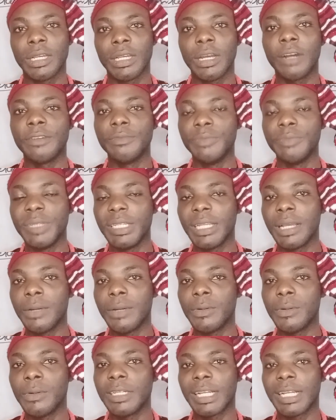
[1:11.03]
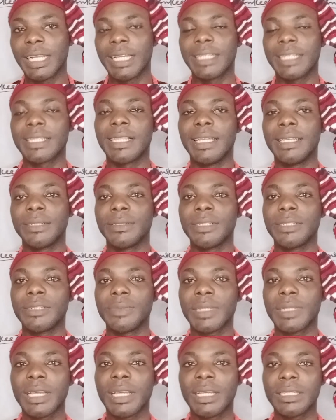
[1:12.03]
of being a world-class language
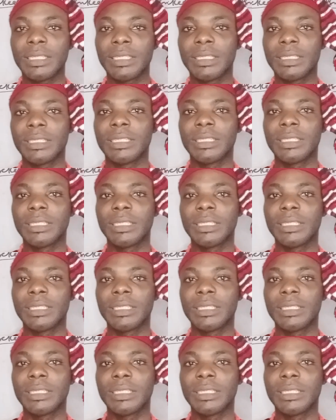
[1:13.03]
because